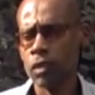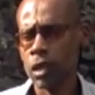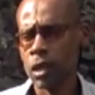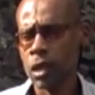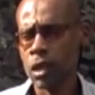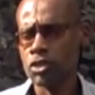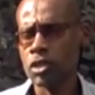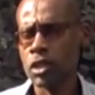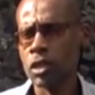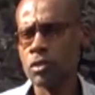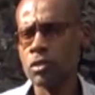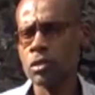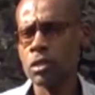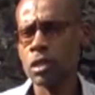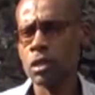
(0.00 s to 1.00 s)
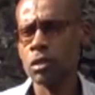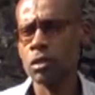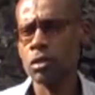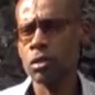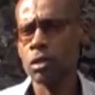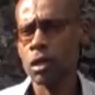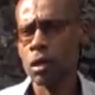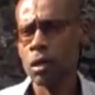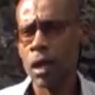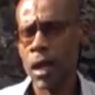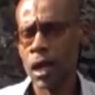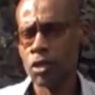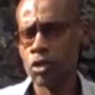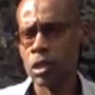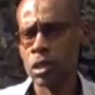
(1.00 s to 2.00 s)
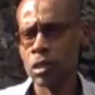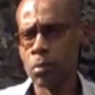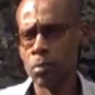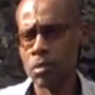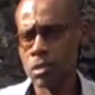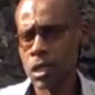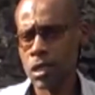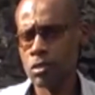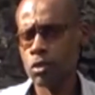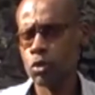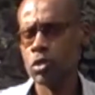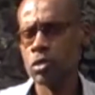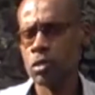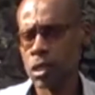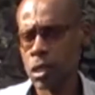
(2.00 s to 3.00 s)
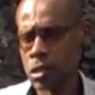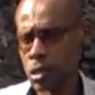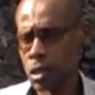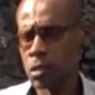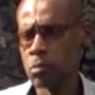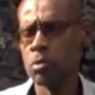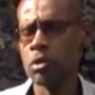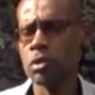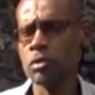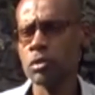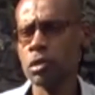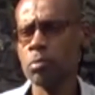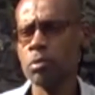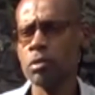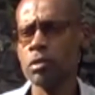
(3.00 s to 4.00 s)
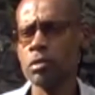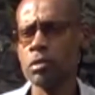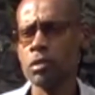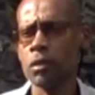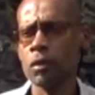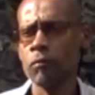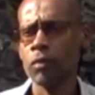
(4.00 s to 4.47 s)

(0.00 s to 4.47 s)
King Charles II actually dipped his hands into his personal purse